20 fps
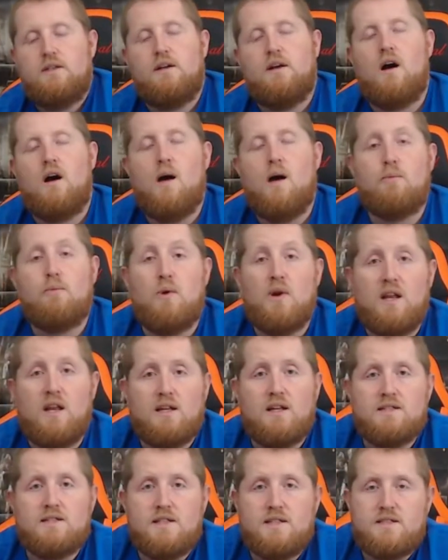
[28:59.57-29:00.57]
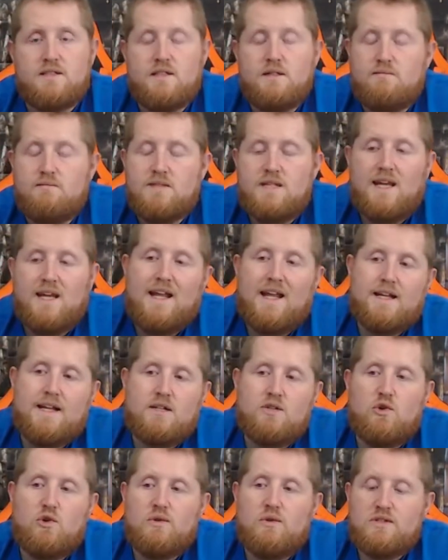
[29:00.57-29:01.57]
operating system to get it
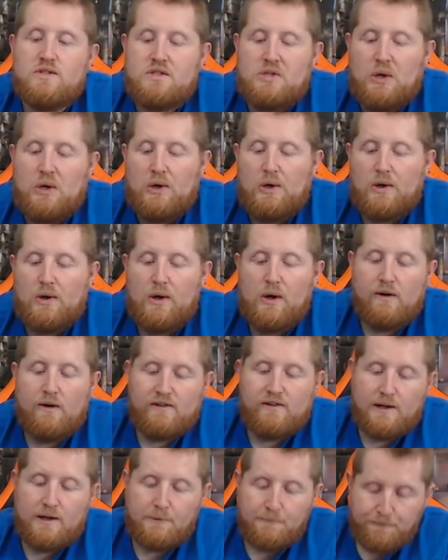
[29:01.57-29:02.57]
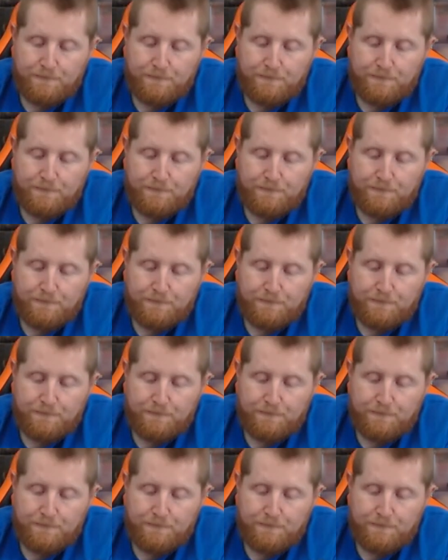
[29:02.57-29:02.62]
to install. However,